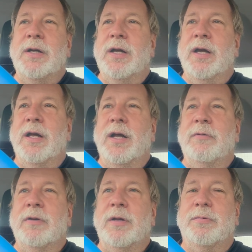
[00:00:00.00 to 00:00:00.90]
And I
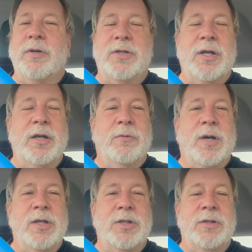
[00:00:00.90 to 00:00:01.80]
really appreciate you
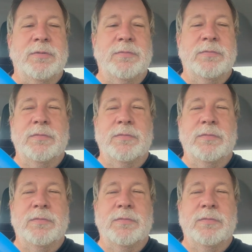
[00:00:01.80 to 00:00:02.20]
watching,